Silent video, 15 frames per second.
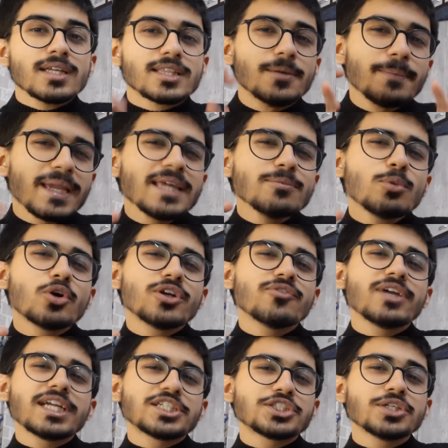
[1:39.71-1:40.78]
The main
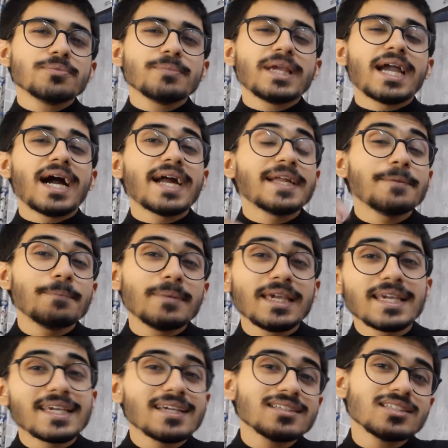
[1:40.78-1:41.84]
motivation behind
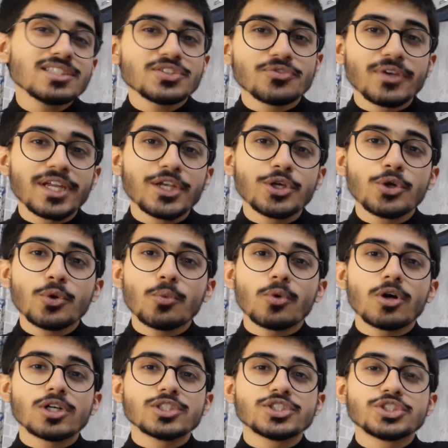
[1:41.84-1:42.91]
making this video
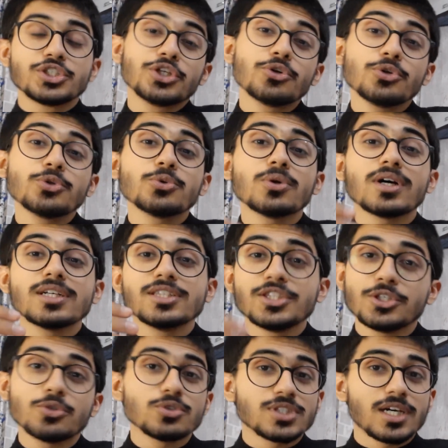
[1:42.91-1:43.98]
was due to a
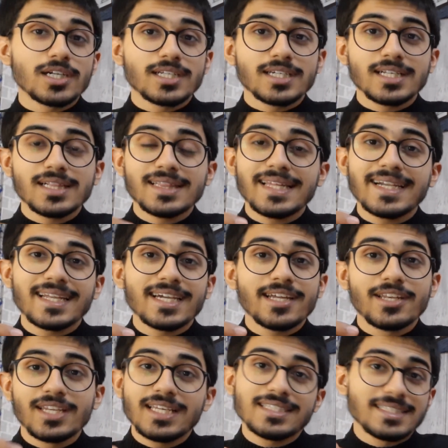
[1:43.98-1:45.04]
news article that I
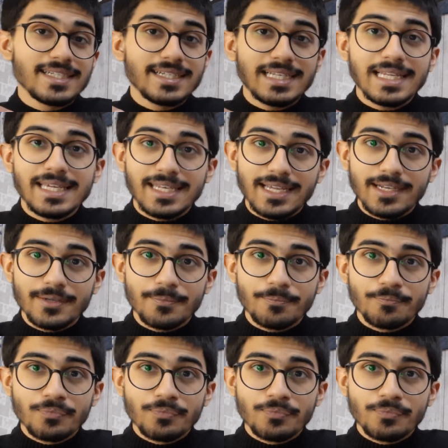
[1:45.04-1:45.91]
recently read.